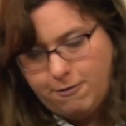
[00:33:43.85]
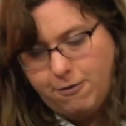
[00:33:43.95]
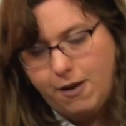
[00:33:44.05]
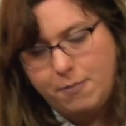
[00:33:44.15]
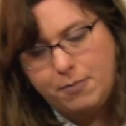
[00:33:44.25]

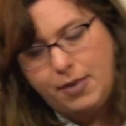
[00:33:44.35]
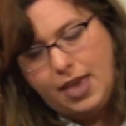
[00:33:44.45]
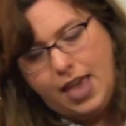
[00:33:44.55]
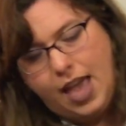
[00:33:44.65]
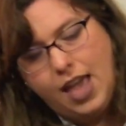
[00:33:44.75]
From
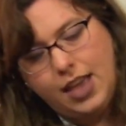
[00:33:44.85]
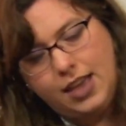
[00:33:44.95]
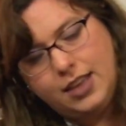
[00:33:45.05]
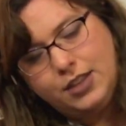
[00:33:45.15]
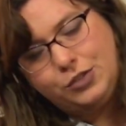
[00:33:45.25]

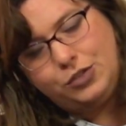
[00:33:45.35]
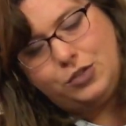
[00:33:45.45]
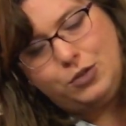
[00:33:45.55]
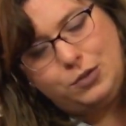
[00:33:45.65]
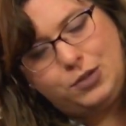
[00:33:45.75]
A
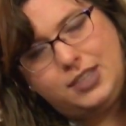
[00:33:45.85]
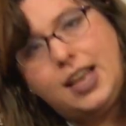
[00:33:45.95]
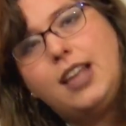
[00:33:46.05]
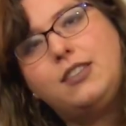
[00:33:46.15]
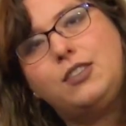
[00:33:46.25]
to
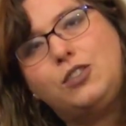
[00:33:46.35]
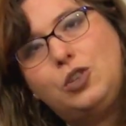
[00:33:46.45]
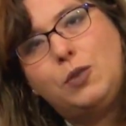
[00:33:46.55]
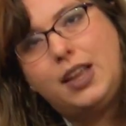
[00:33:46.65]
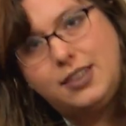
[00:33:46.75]
Z
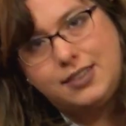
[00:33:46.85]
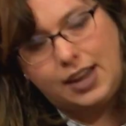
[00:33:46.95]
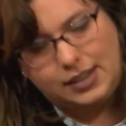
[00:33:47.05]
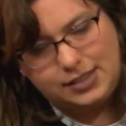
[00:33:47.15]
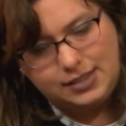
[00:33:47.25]
to
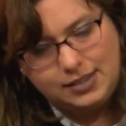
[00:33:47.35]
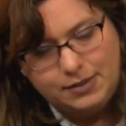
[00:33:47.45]
Index.